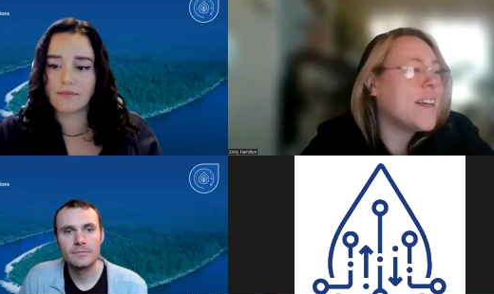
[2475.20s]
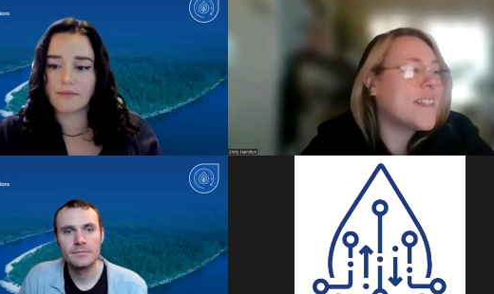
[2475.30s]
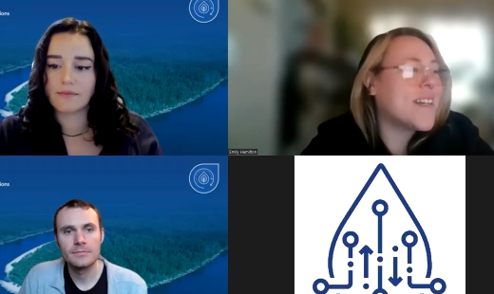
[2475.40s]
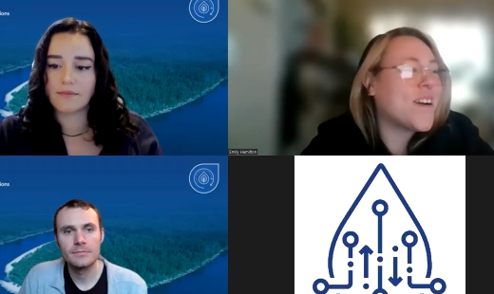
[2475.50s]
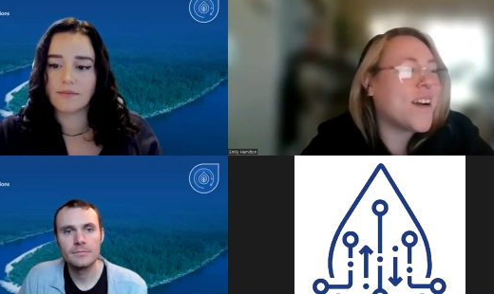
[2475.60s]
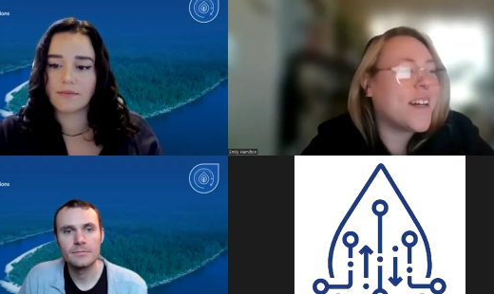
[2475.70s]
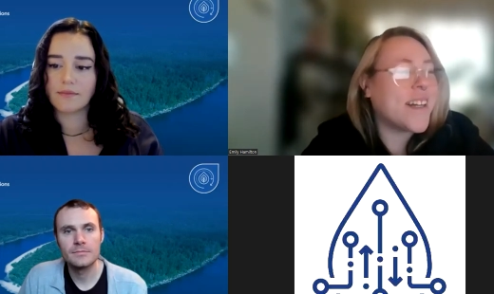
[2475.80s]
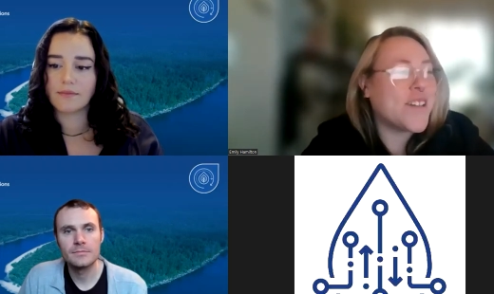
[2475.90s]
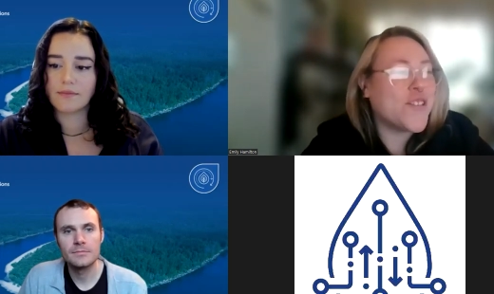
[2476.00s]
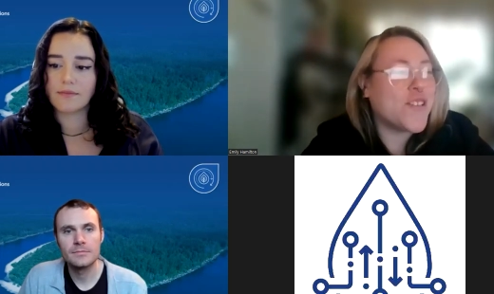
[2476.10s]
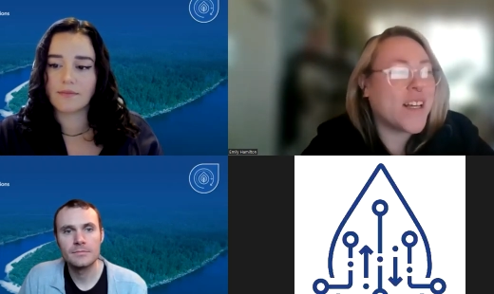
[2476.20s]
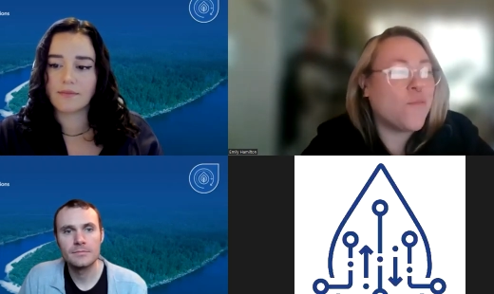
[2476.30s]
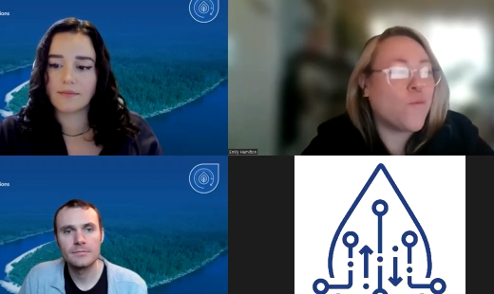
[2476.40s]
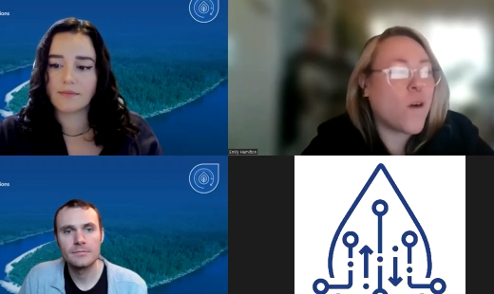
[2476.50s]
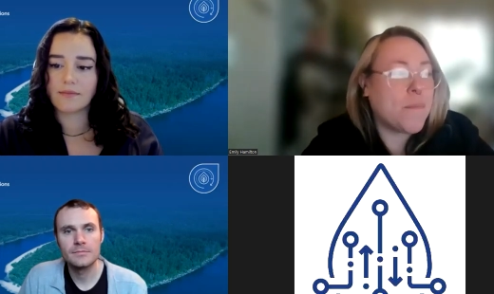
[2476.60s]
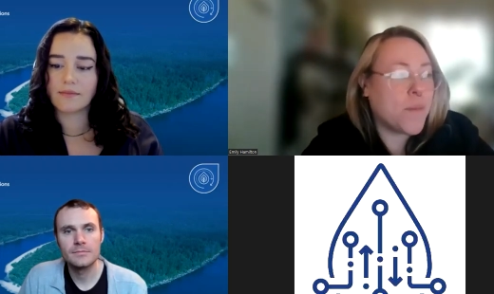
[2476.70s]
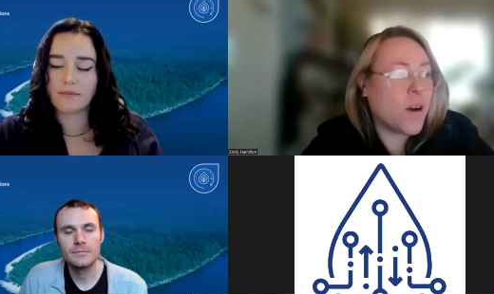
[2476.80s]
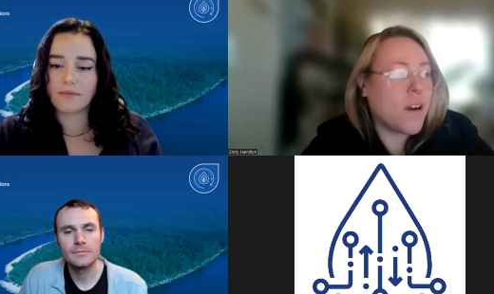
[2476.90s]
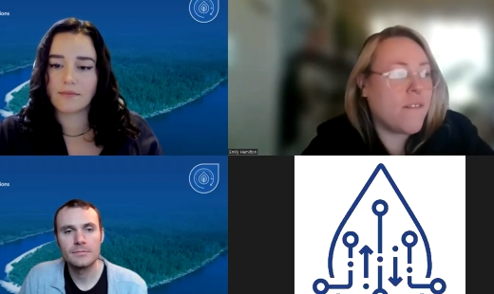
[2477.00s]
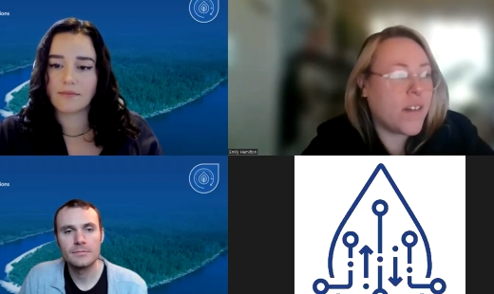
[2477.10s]
Speaker 1: is there a NitraLED
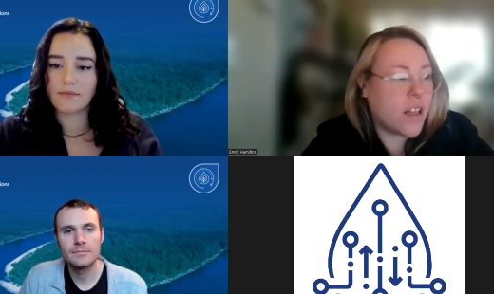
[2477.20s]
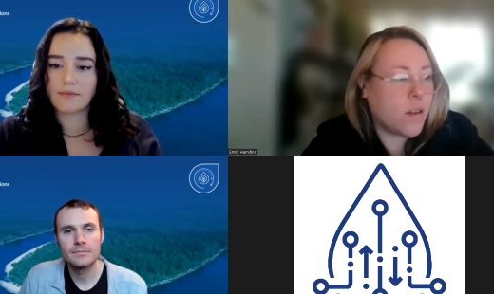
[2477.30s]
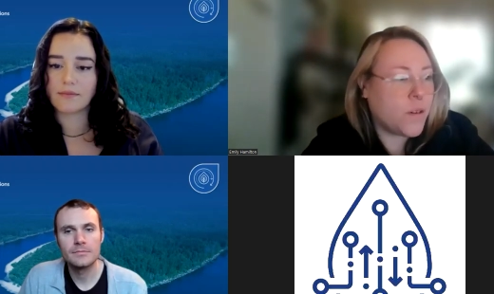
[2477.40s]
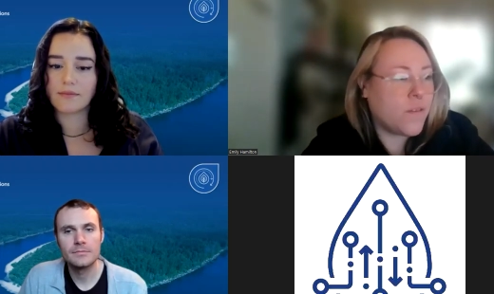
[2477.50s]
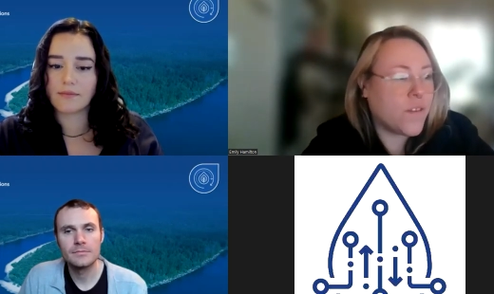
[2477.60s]
wiper available